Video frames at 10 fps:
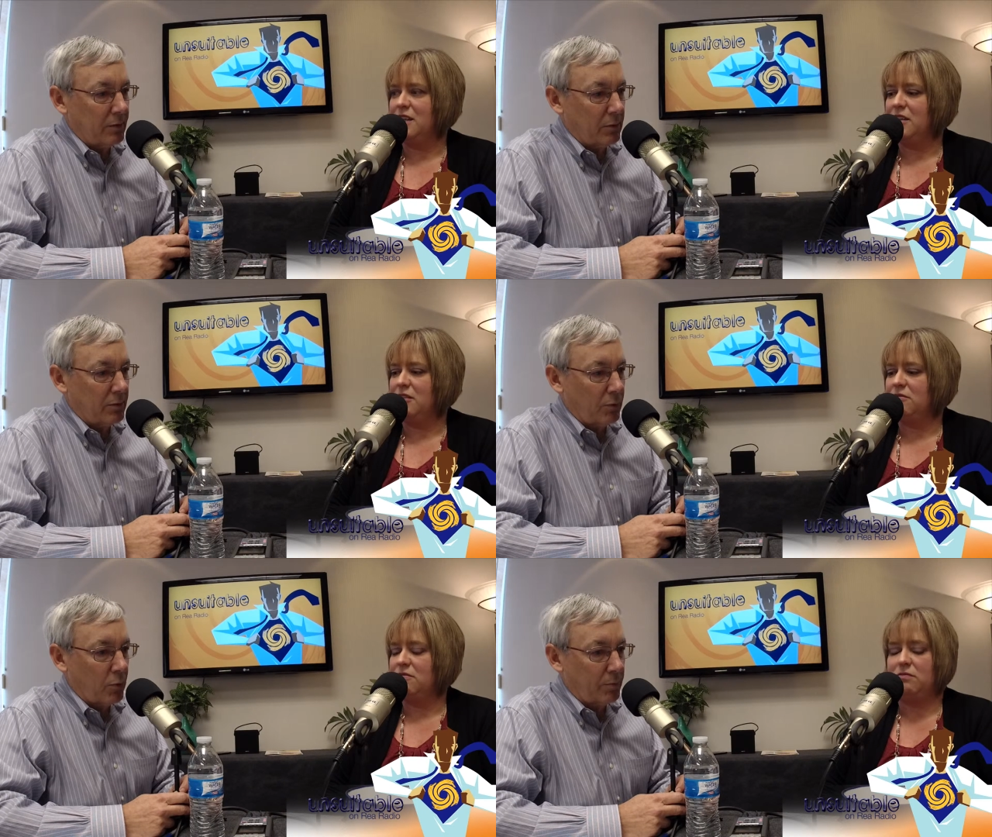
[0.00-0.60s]

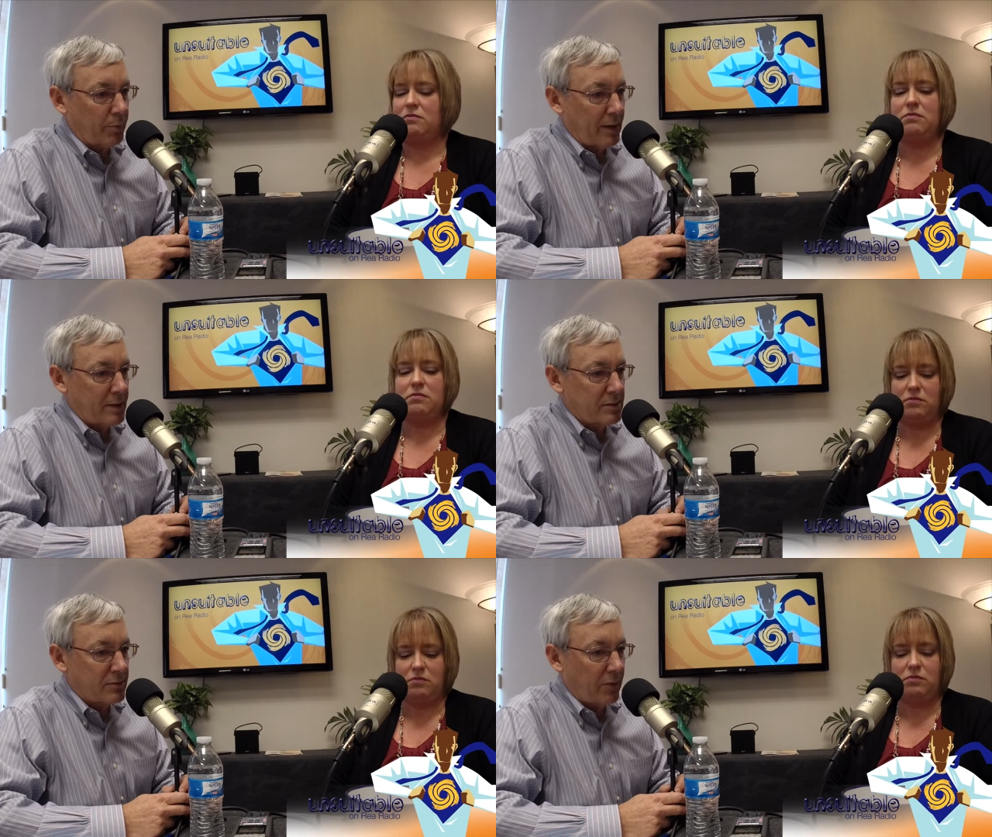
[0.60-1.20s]
Speaker 1: the
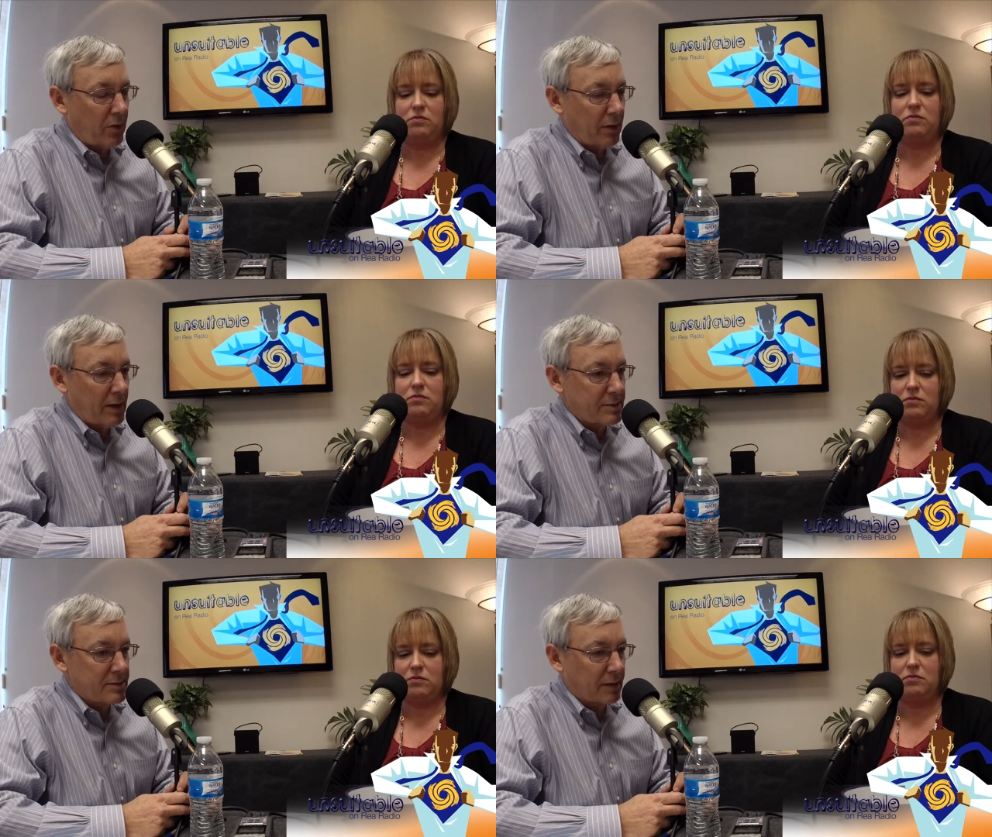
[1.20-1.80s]
workplace as far
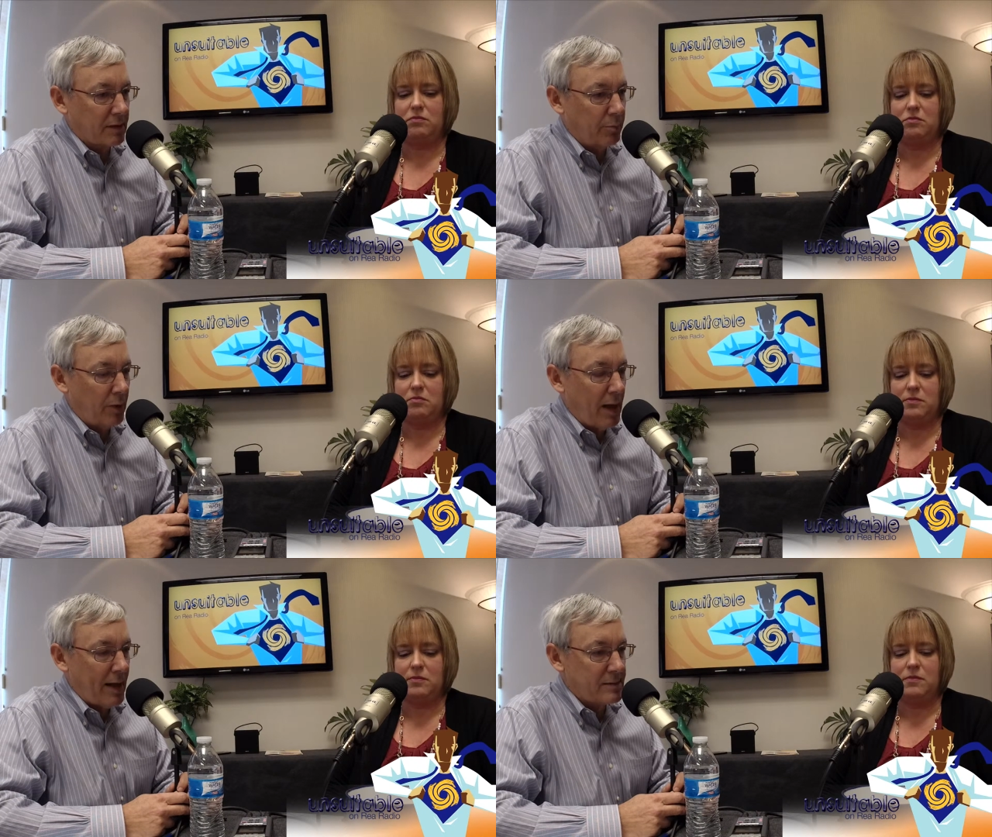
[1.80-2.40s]
as
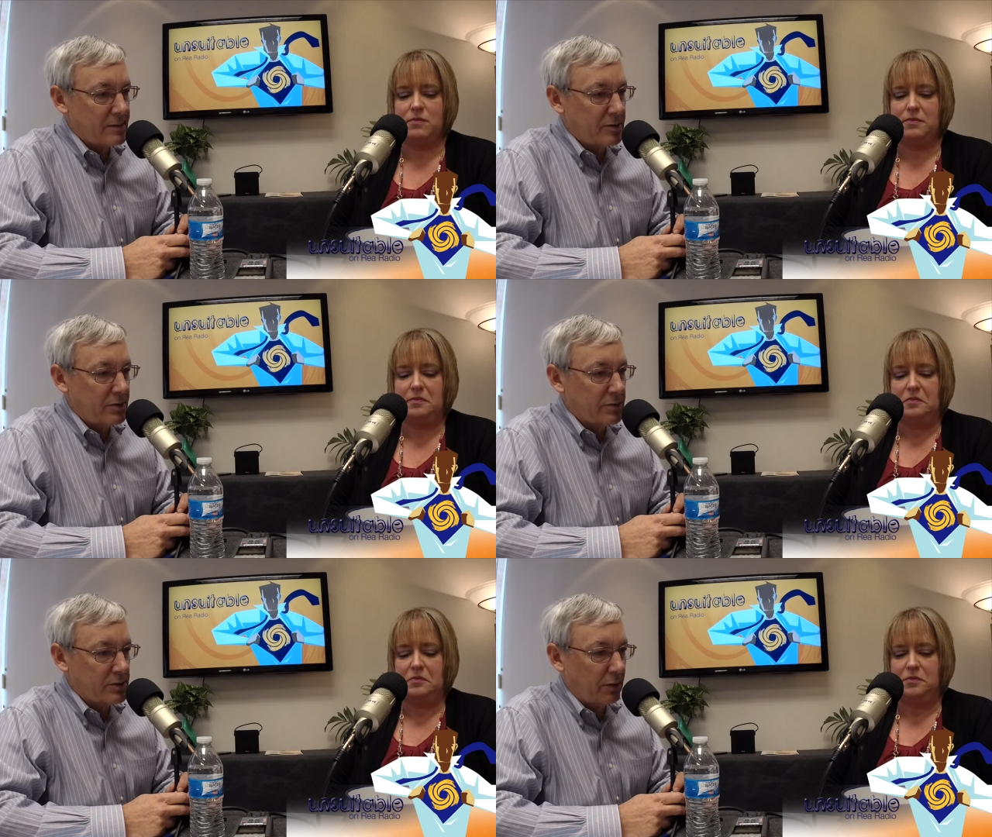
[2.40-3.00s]
compliance
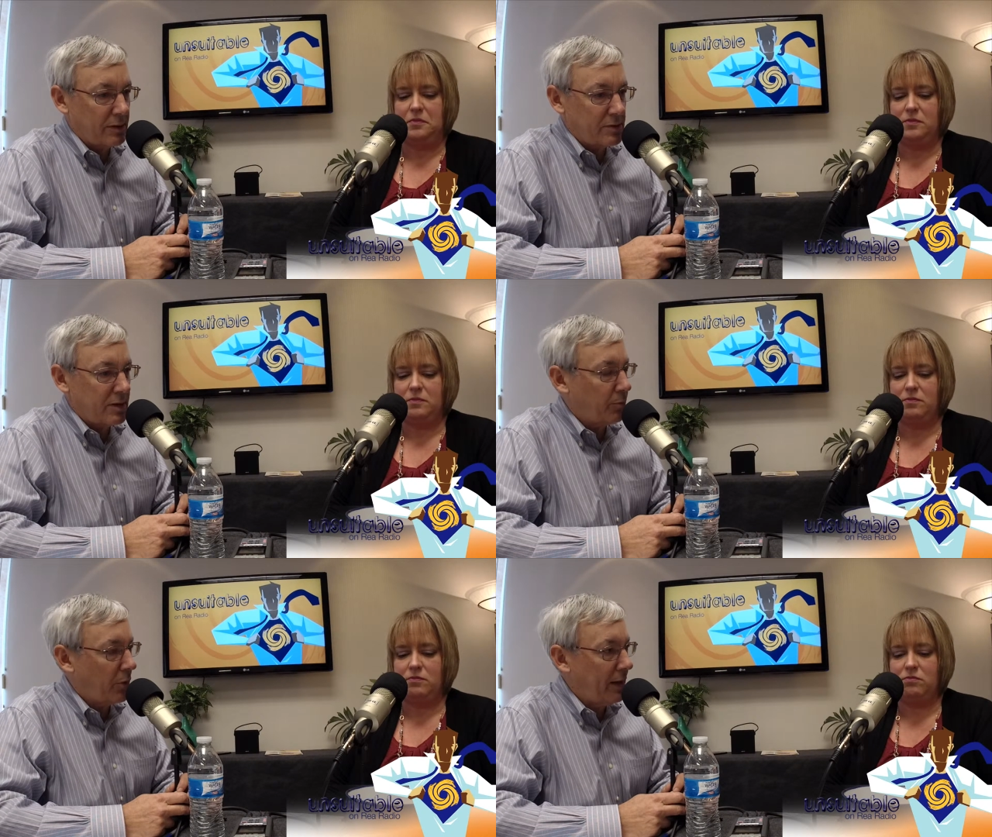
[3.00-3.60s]
issues. So let's
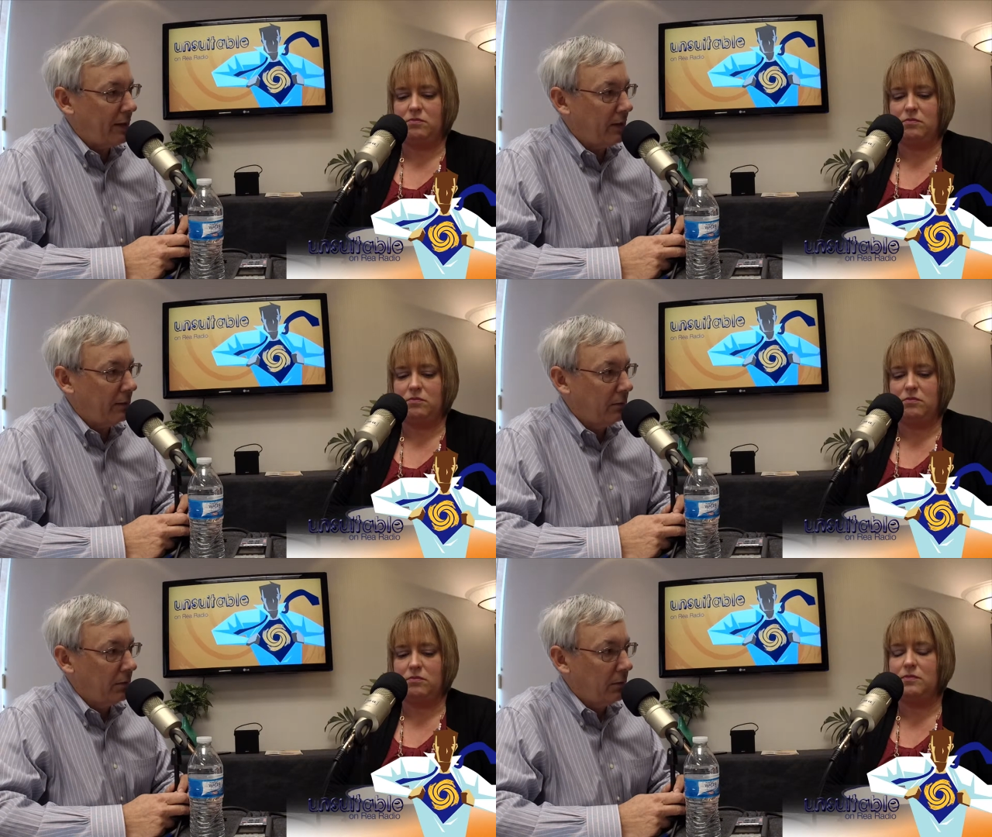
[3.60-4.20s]
jump right
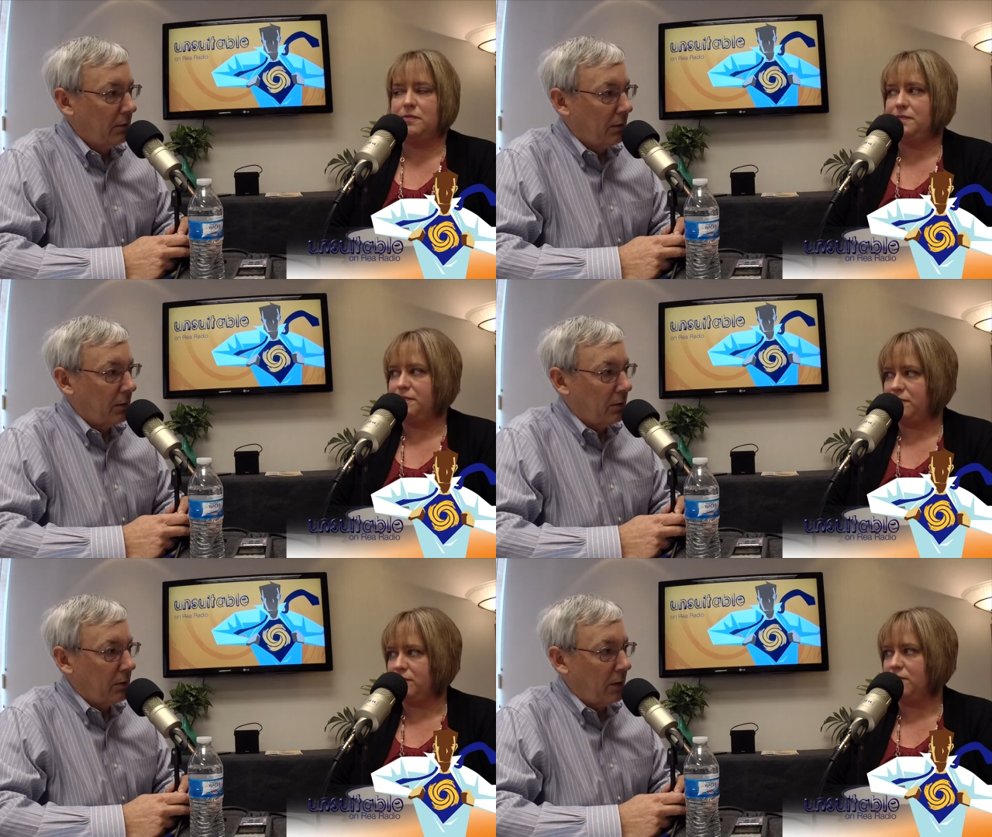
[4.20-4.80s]
in.
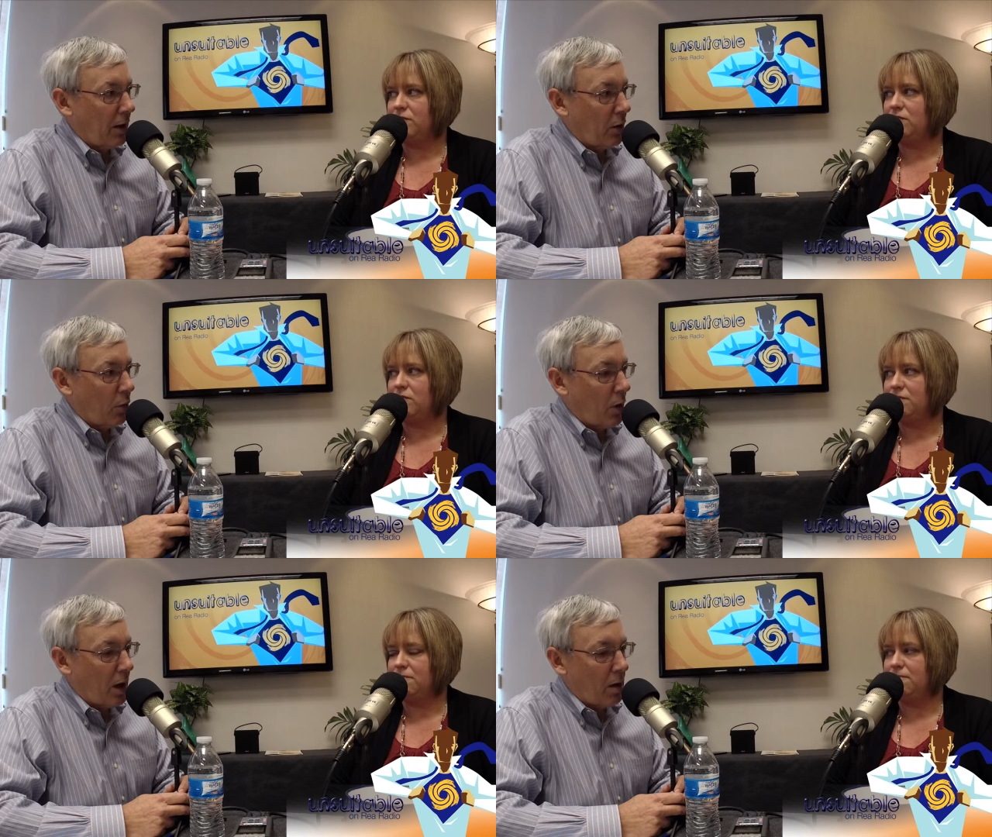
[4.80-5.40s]

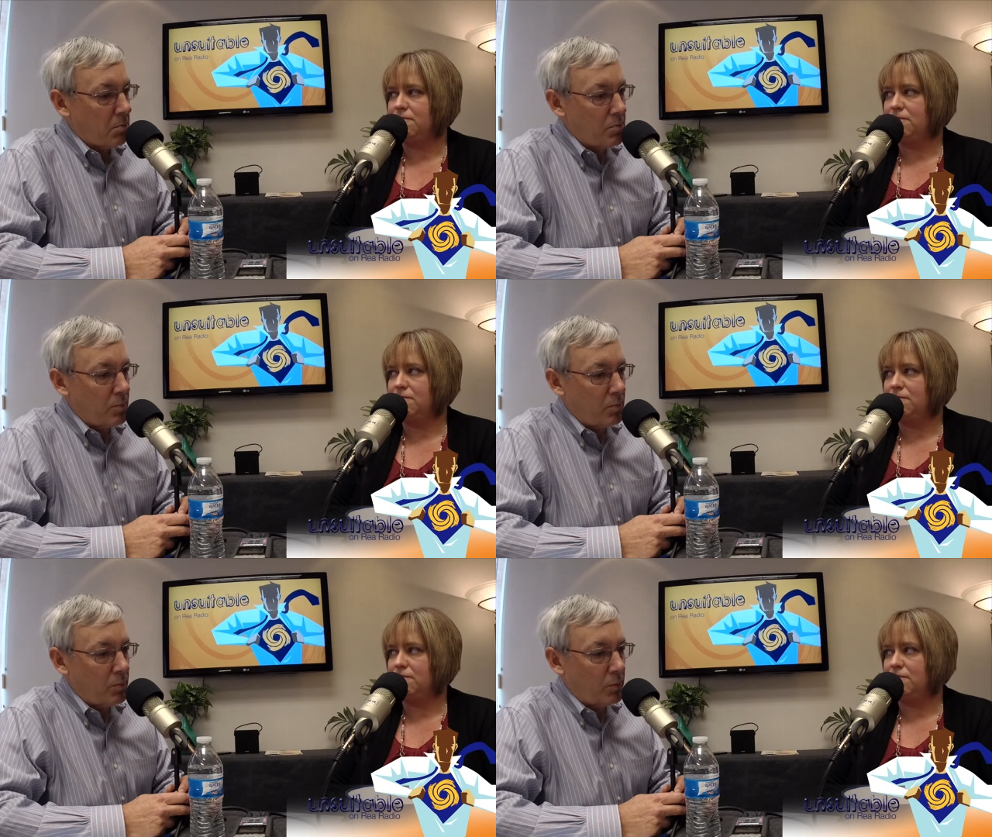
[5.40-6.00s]

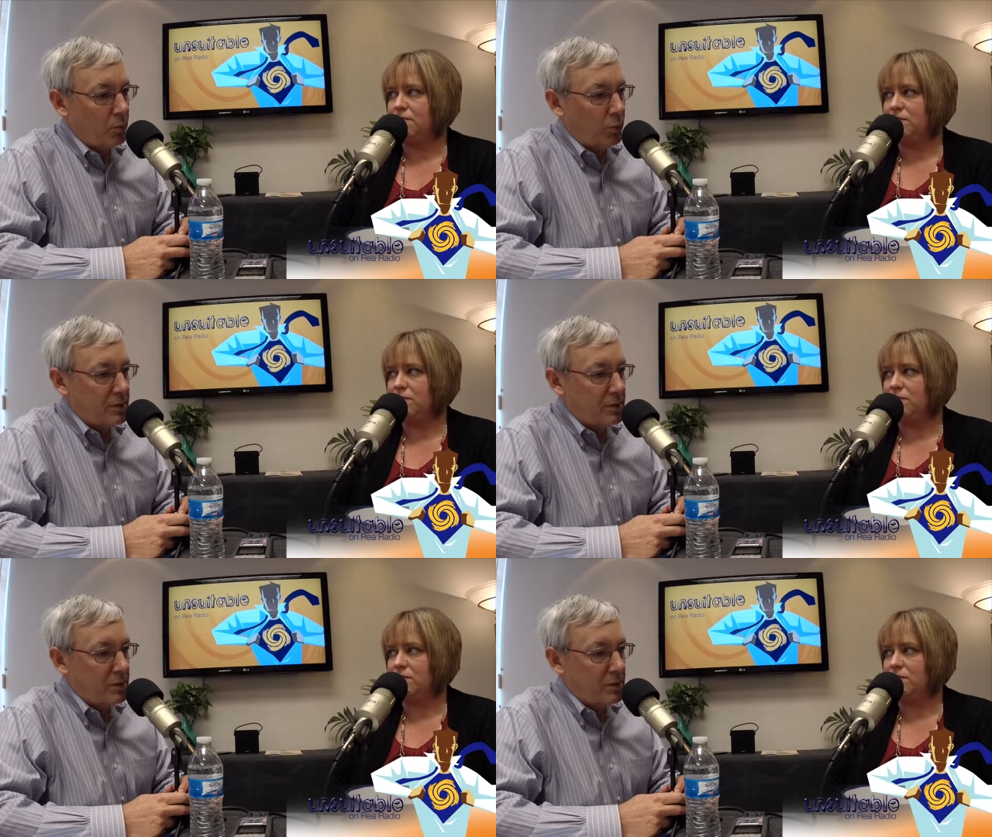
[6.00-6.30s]
We